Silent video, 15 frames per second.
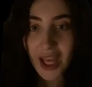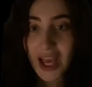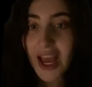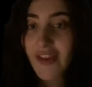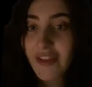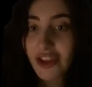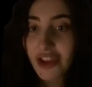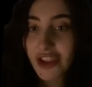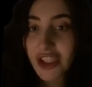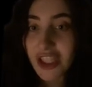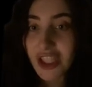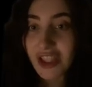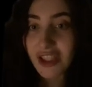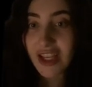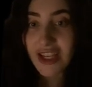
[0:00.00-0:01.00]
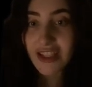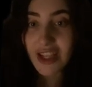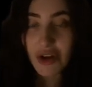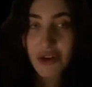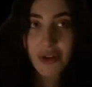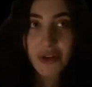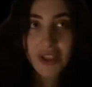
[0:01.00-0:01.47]
I haven't looked at the list. I
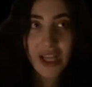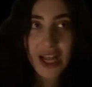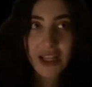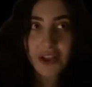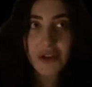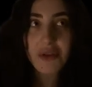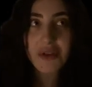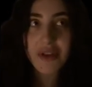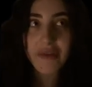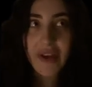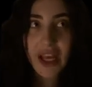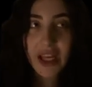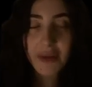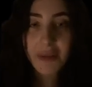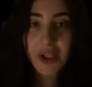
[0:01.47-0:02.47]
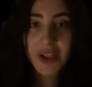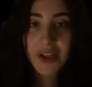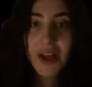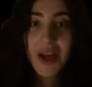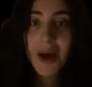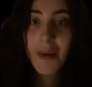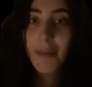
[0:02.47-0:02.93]
don't know exactly who's available,
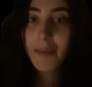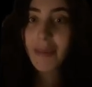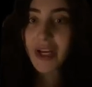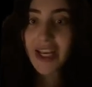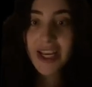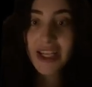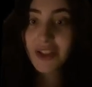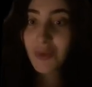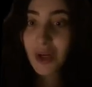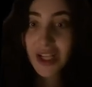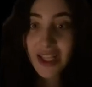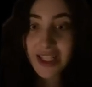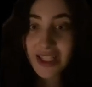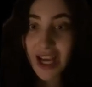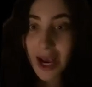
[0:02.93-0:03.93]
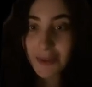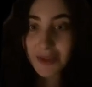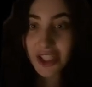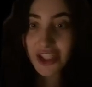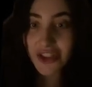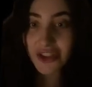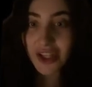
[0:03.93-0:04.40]
but he is one of the top
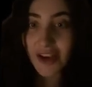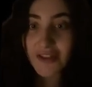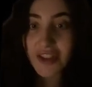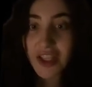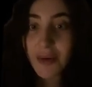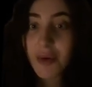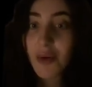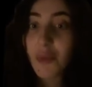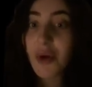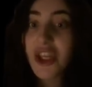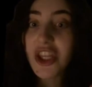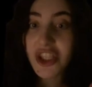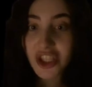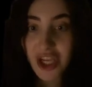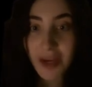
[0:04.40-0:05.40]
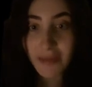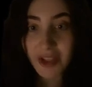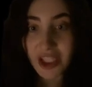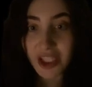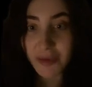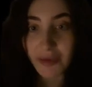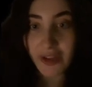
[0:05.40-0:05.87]
centers left. Someone with a
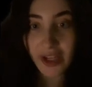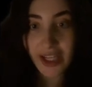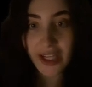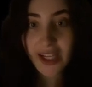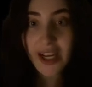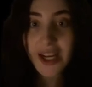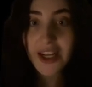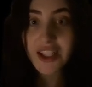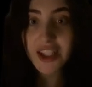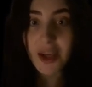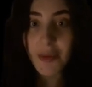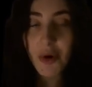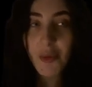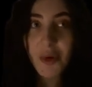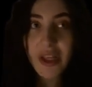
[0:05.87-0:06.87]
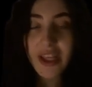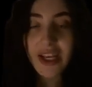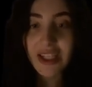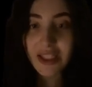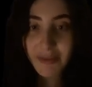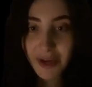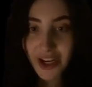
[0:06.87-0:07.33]
championship already, someone with
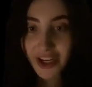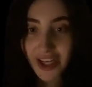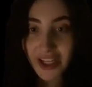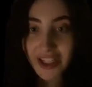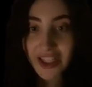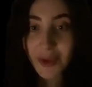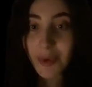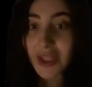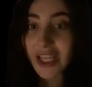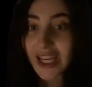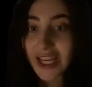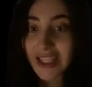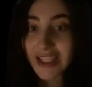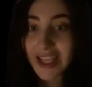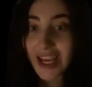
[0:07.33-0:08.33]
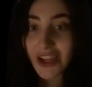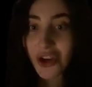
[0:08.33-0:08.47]
experience, someone, like I said,